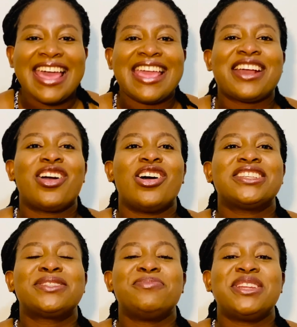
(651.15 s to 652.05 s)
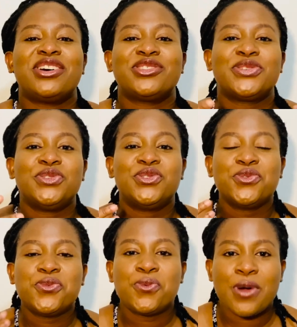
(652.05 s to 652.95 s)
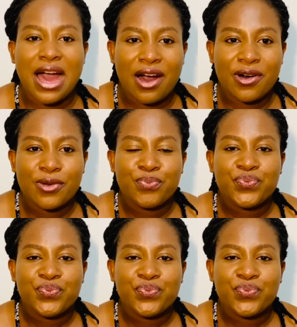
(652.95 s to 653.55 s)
It cost me not to do well.